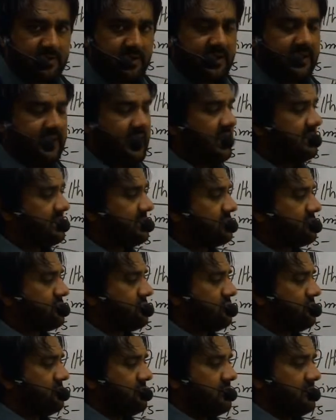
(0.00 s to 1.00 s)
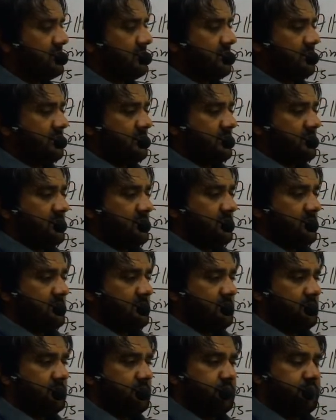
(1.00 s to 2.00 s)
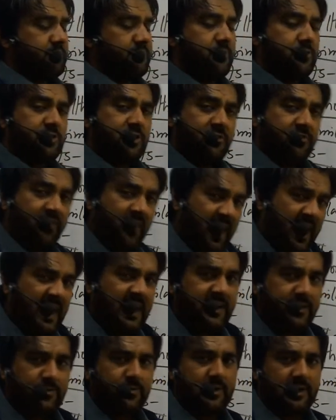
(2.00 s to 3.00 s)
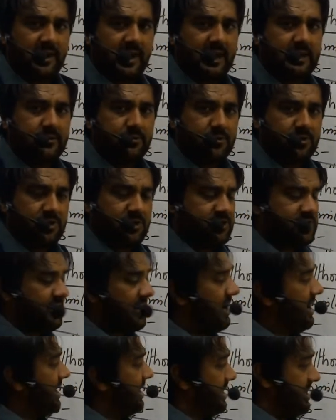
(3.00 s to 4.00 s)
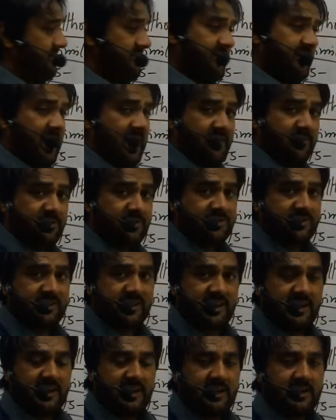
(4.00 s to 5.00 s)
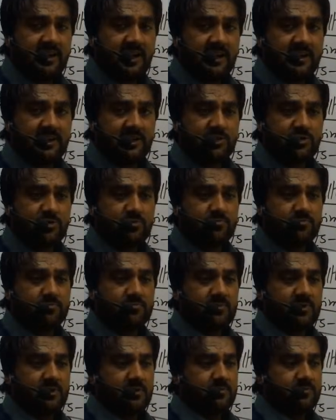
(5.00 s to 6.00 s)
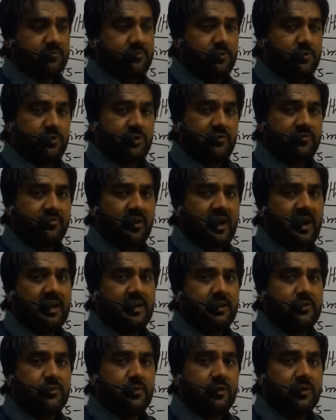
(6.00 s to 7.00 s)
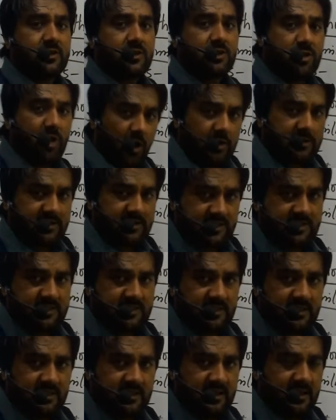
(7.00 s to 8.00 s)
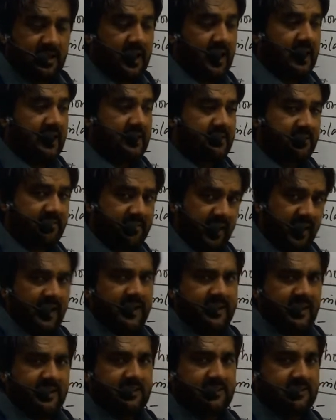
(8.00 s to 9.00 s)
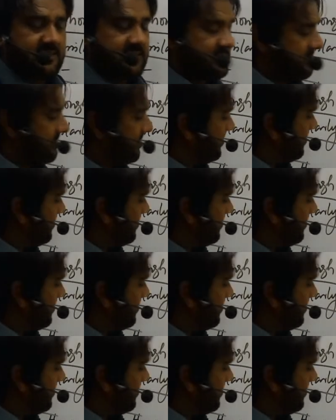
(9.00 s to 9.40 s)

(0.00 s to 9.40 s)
In order to beautify your language, or even I would say, in order to beautify your thoughts and writings,